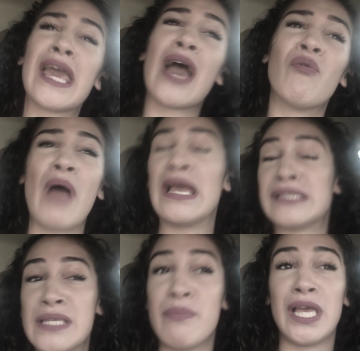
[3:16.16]
can't
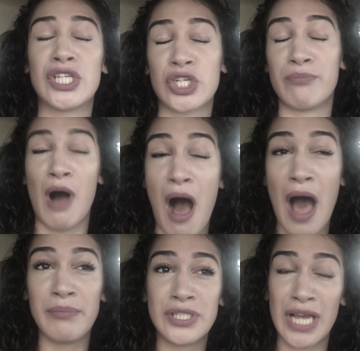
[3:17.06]
wait to meet your
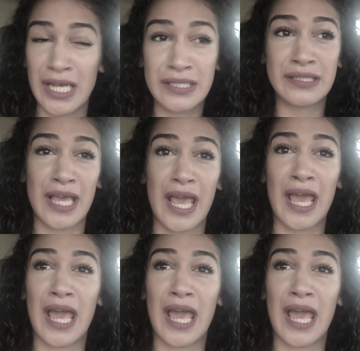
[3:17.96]
mom, Justin,